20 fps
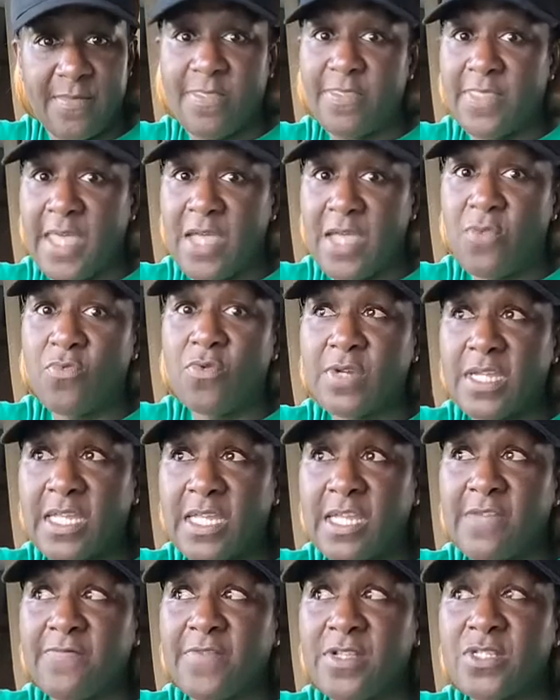They will
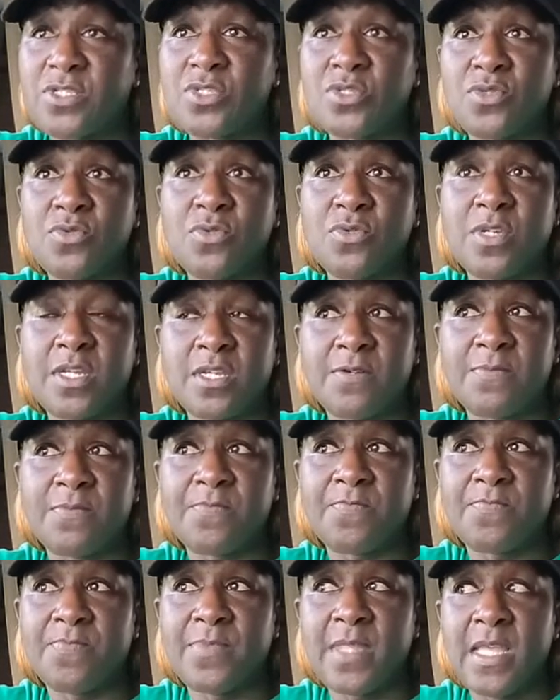give it to him.
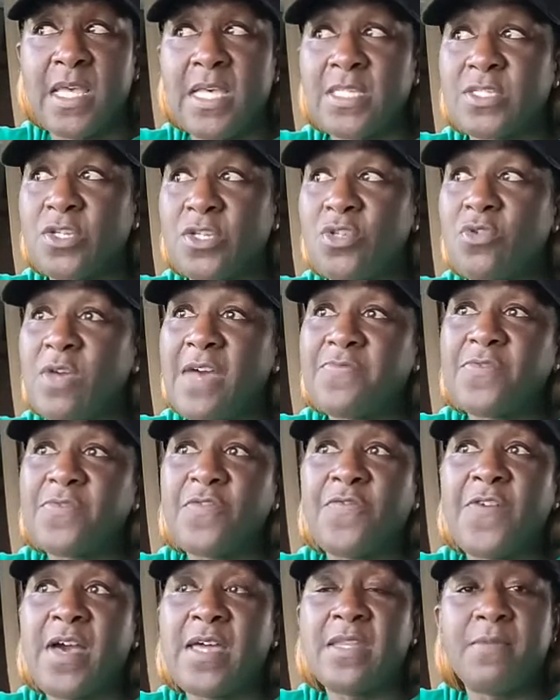So you have to
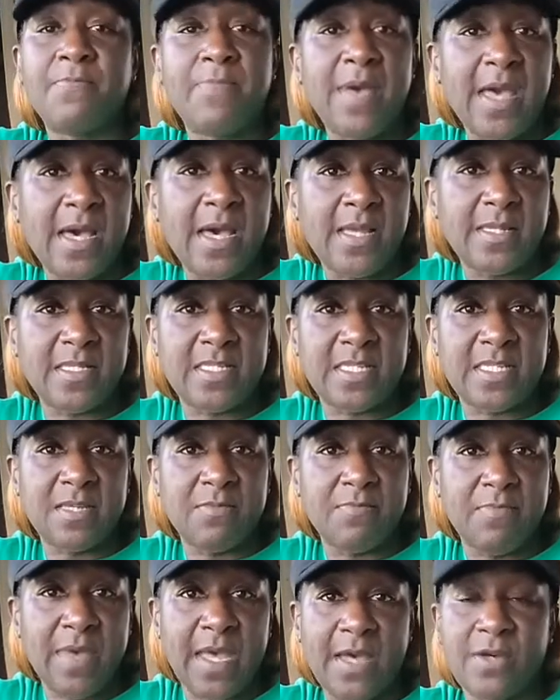find a balance
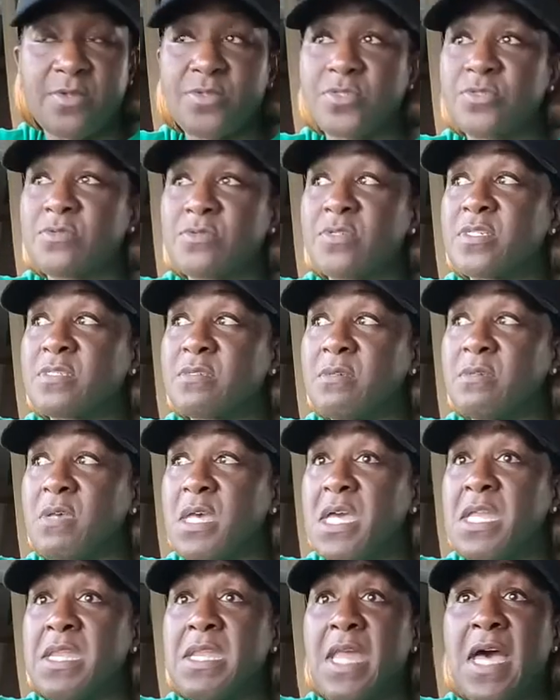and boundaries.
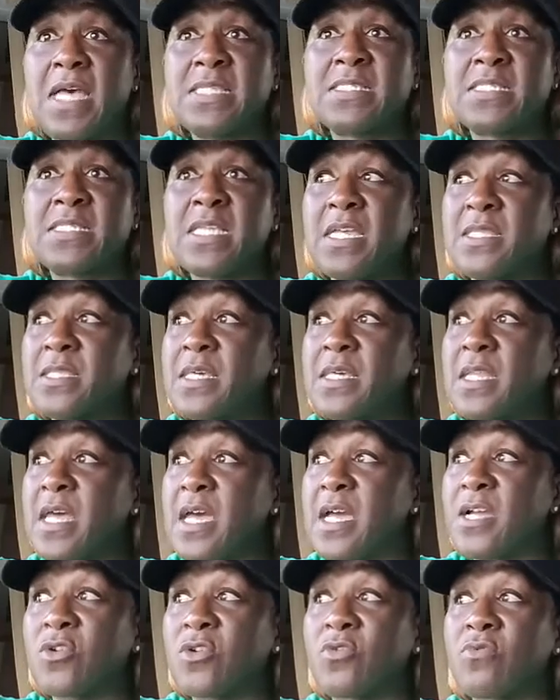Not saying that
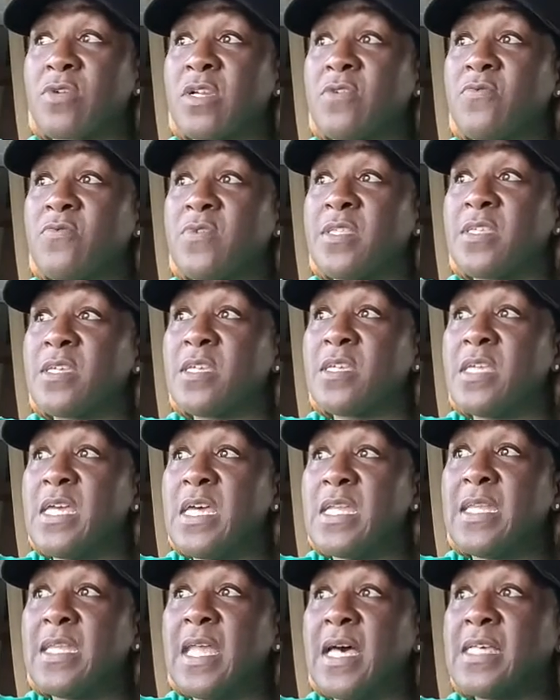I agree with it,
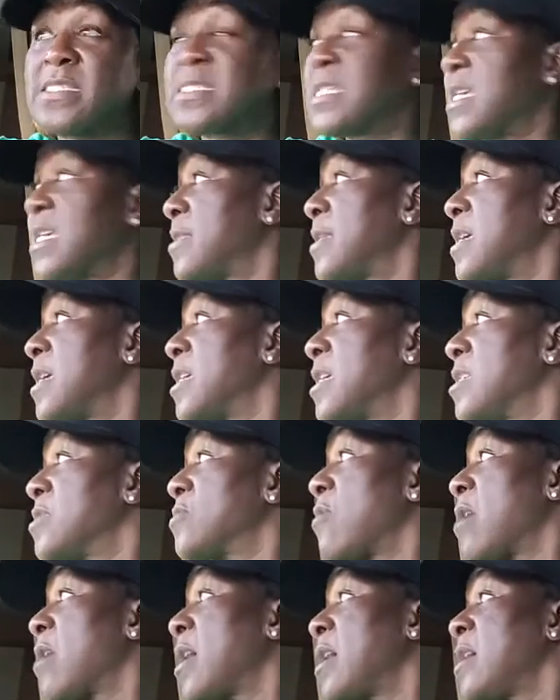not saying that he's
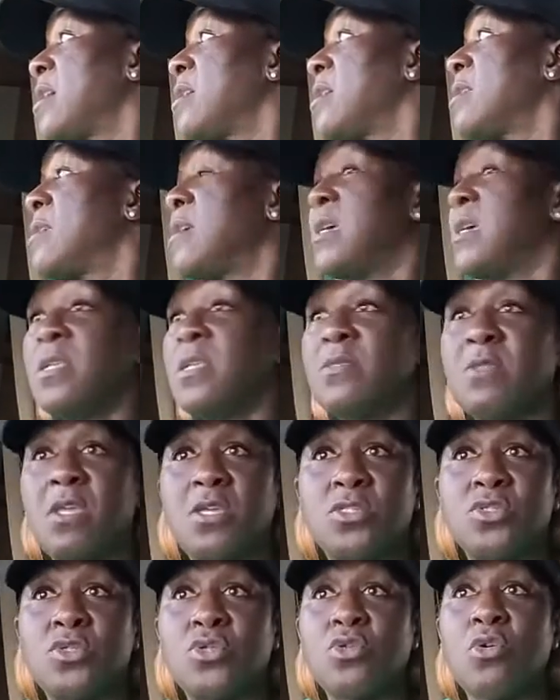right.
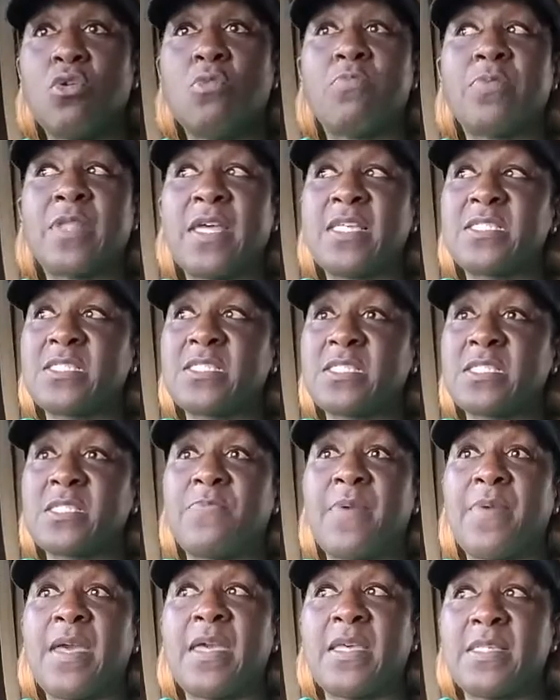There's no place and
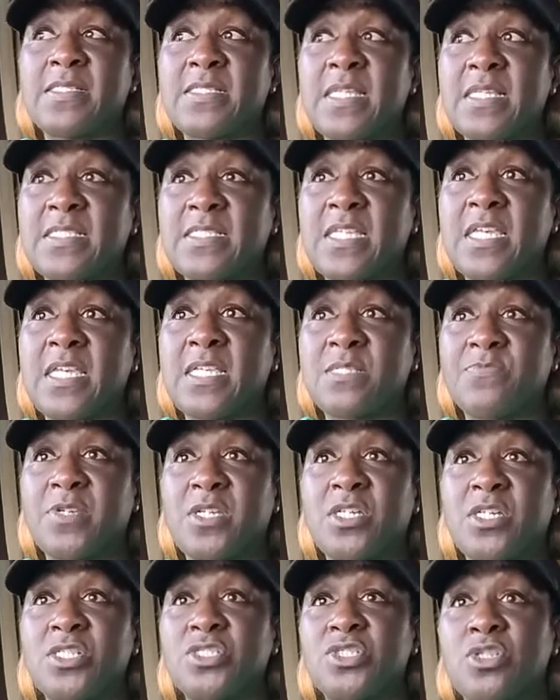space that says
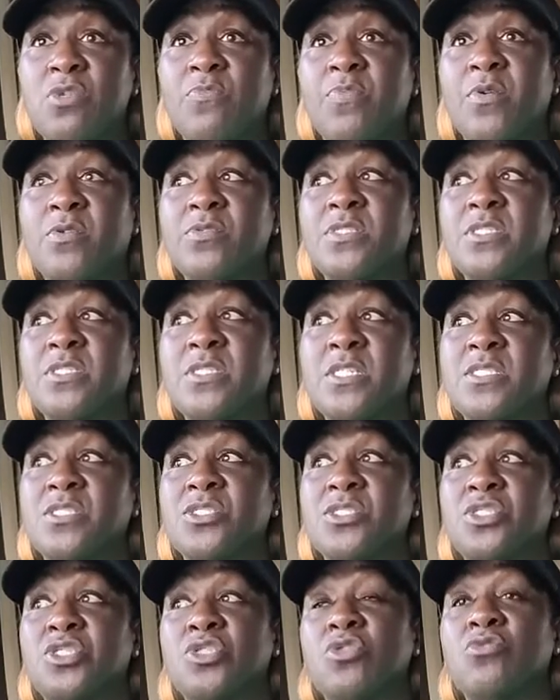because your person
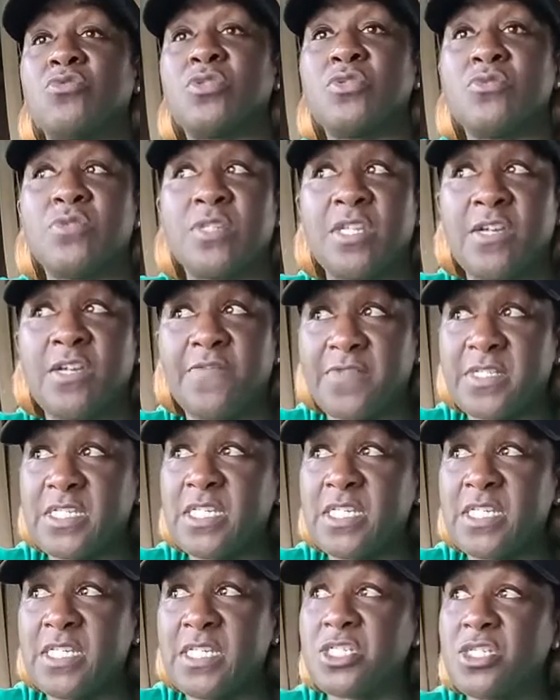doesn't show you enough
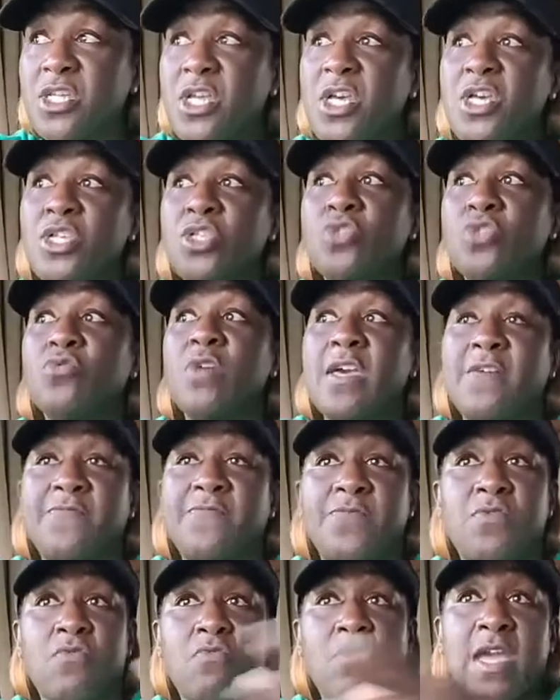attention, you
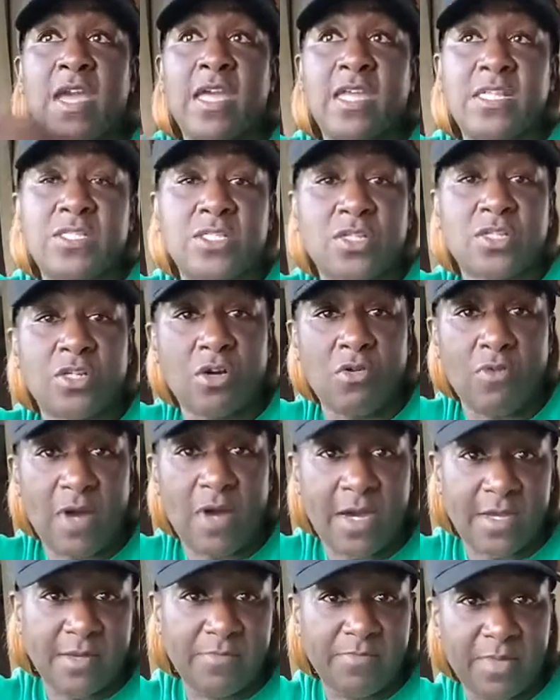have the right to go
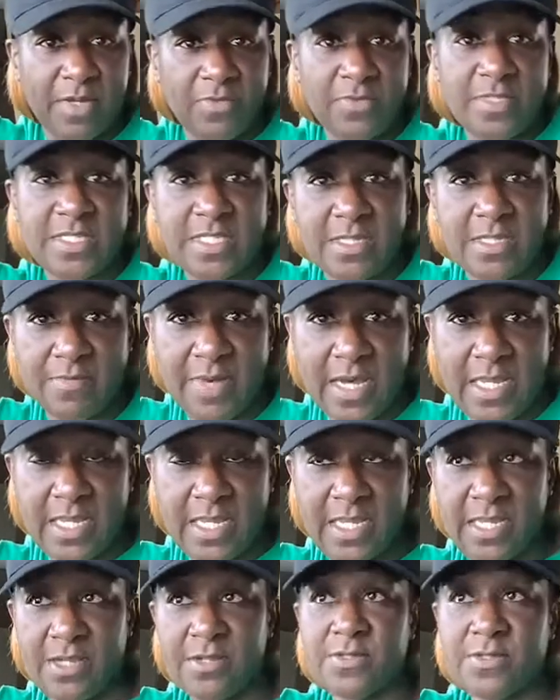out and be with
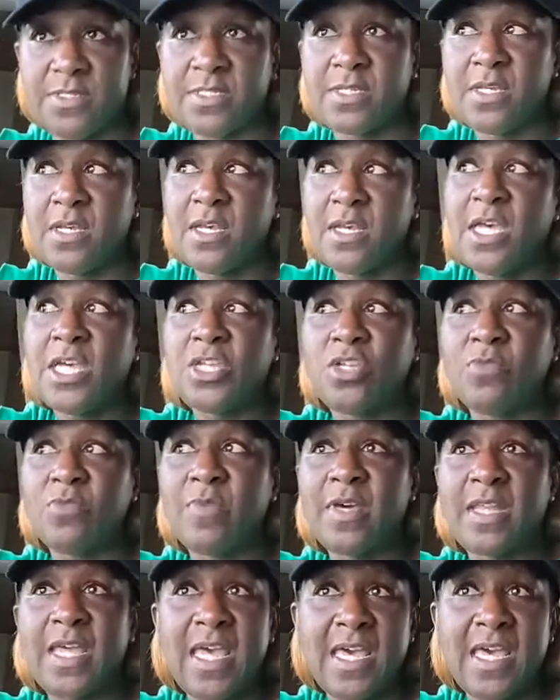somebody else. You
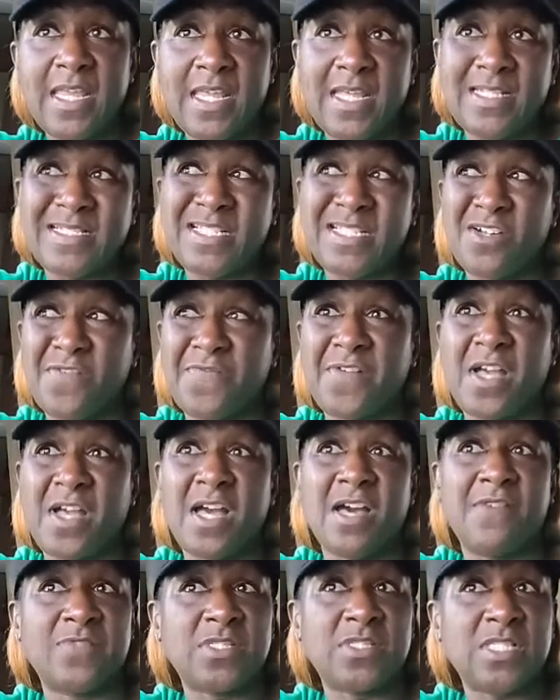better have that tough
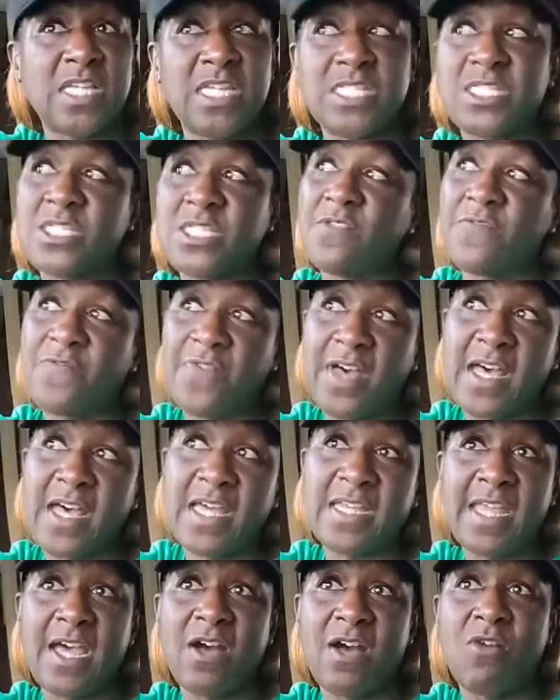conversation and
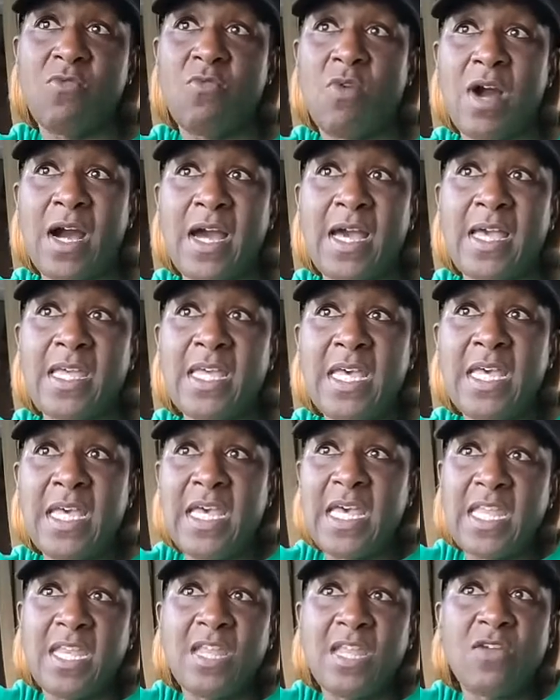find out why.
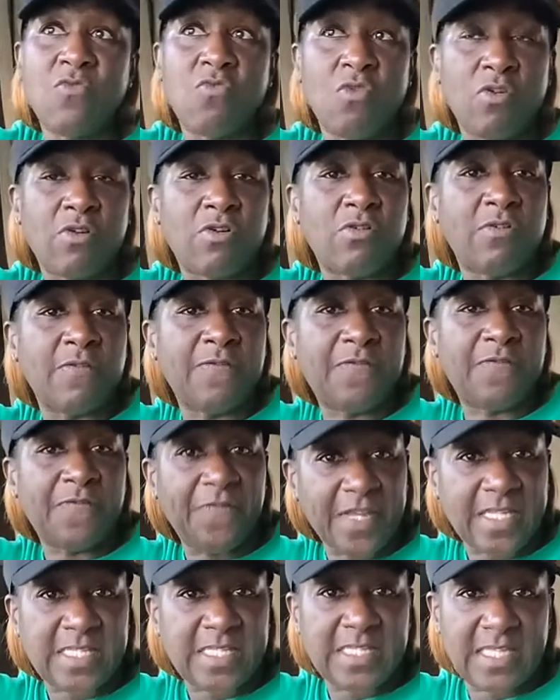And then work on
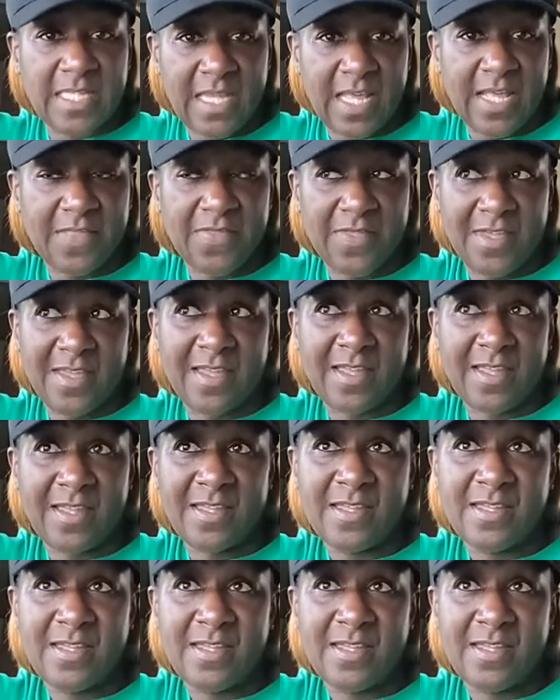fixing that thing.